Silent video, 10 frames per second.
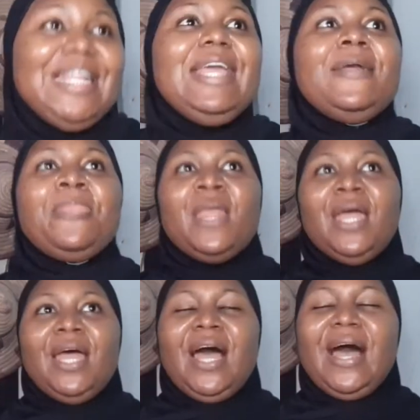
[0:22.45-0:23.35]
Like,
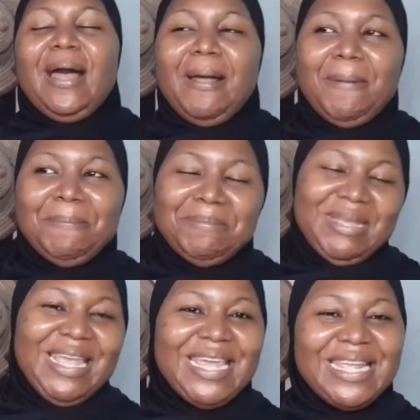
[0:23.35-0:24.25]
a
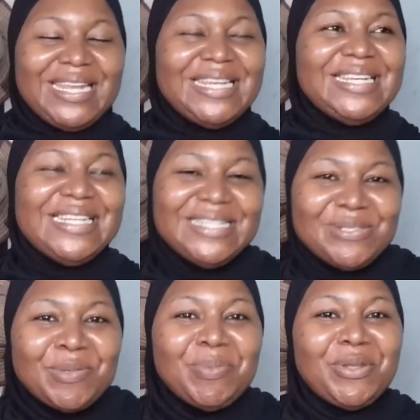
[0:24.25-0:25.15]

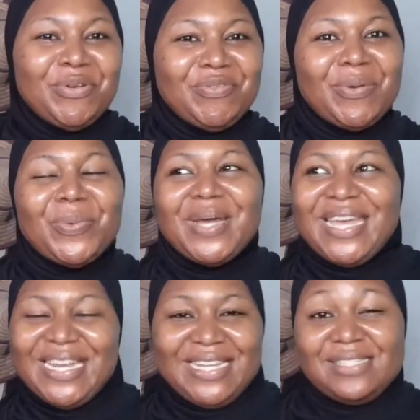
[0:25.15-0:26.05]
little bit of
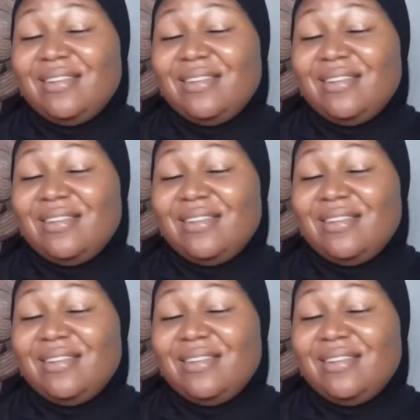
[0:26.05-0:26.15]
awareness,